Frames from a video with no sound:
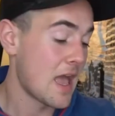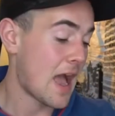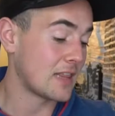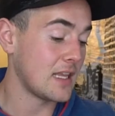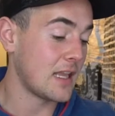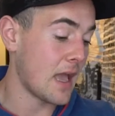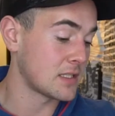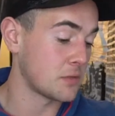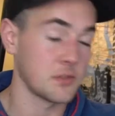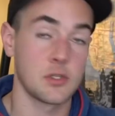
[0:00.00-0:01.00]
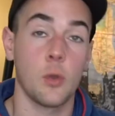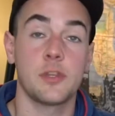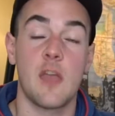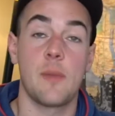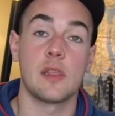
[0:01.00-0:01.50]
I think as a result,
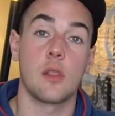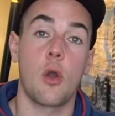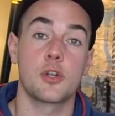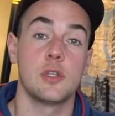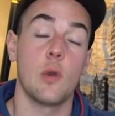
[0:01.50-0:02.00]
they've been largely